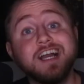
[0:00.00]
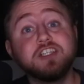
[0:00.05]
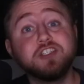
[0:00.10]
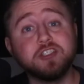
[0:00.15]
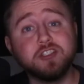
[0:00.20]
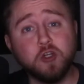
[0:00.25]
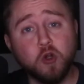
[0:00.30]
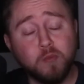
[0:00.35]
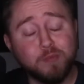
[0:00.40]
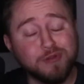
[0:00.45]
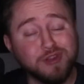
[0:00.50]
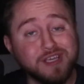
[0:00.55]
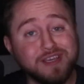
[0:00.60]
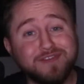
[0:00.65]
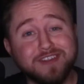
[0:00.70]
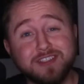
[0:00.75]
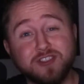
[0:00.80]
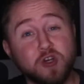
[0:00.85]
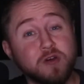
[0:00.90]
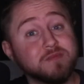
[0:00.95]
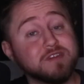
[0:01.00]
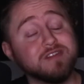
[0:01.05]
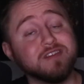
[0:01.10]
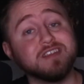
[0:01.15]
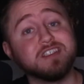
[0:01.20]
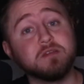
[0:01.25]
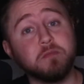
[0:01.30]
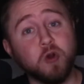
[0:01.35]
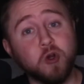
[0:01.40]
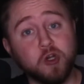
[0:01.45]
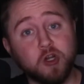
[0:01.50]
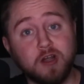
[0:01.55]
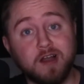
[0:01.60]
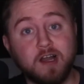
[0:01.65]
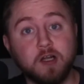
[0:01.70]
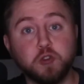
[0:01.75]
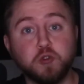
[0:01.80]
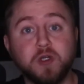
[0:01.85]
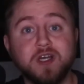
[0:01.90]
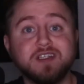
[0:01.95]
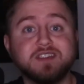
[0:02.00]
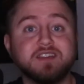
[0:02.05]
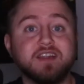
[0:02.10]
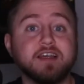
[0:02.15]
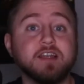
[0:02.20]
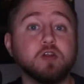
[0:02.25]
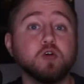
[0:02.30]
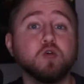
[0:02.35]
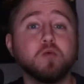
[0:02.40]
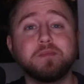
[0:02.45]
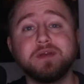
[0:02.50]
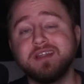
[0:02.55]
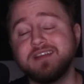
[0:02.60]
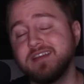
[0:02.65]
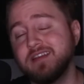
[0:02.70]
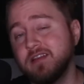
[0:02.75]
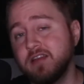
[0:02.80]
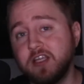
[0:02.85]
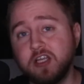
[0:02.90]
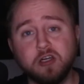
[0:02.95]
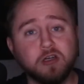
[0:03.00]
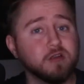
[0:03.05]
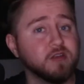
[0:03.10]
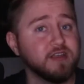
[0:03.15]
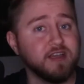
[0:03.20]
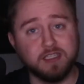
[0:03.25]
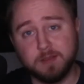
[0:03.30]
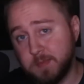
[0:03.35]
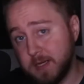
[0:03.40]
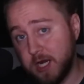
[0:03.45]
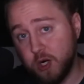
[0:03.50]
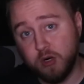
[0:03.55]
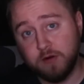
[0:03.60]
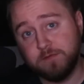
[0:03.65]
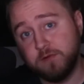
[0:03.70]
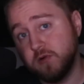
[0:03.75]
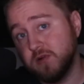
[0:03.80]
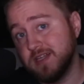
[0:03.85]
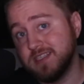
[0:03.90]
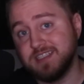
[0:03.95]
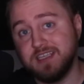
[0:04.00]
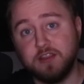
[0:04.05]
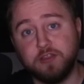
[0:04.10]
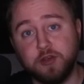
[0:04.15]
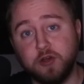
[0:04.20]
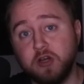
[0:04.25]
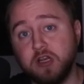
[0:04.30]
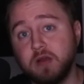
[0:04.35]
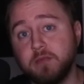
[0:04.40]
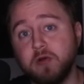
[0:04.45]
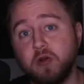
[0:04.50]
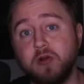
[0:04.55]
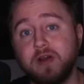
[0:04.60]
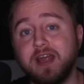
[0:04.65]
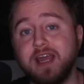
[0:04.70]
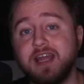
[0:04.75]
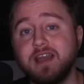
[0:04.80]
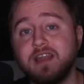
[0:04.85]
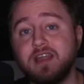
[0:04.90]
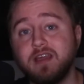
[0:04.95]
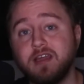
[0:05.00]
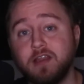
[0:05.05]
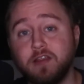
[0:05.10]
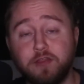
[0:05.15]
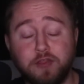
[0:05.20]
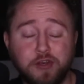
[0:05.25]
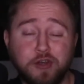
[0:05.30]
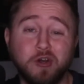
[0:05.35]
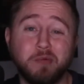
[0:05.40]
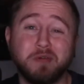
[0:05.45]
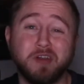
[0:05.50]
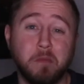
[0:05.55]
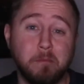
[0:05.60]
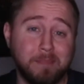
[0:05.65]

I just don't believe in terms of the smart contracts that it'll be nearly as powerful as Ethereum or any Ethereum